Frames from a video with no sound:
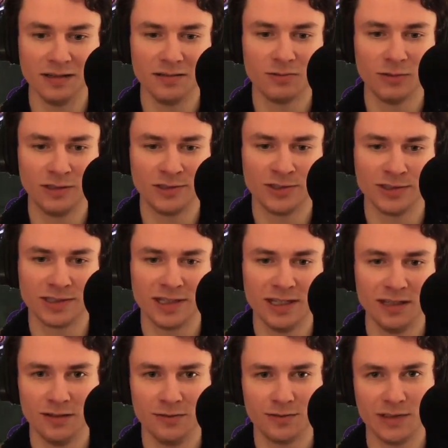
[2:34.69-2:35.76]
which just
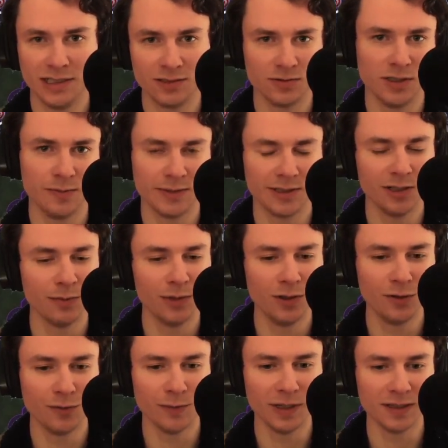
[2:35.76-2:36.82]
kind of disrupts their
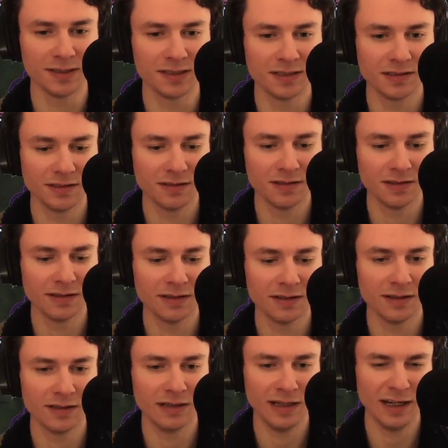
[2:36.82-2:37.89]
movement
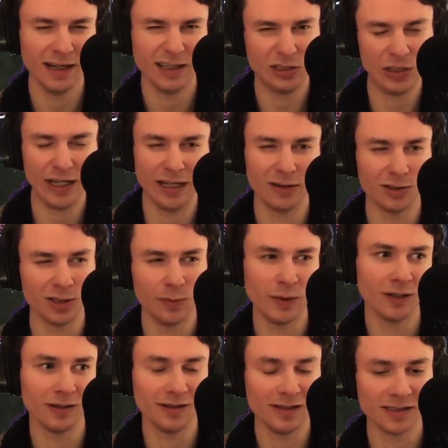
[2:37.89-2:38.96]
and any channeled
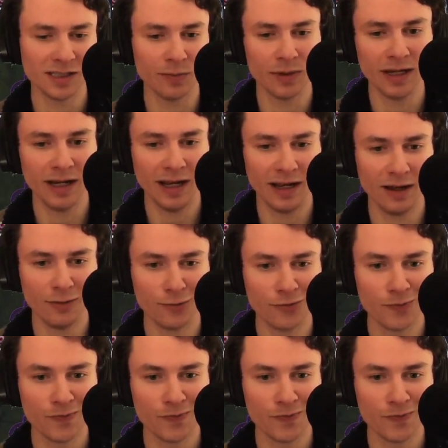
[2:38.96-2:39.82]
abilities they might have.